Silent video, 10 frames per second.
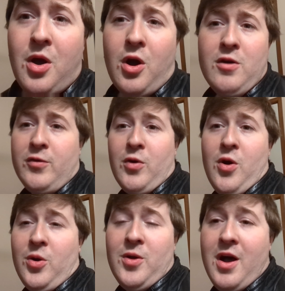
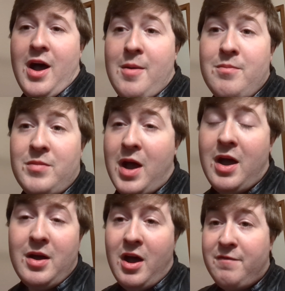Overall,
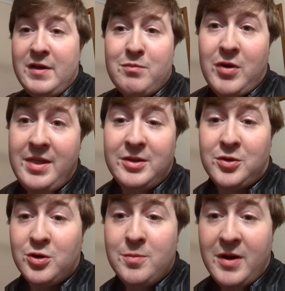I think Bradley
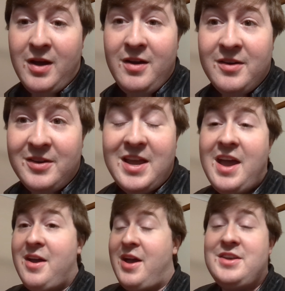Cooper,
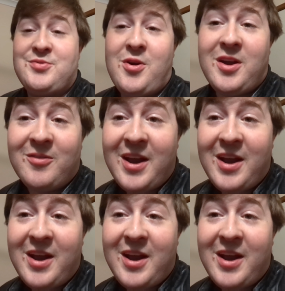yeah, as Rocket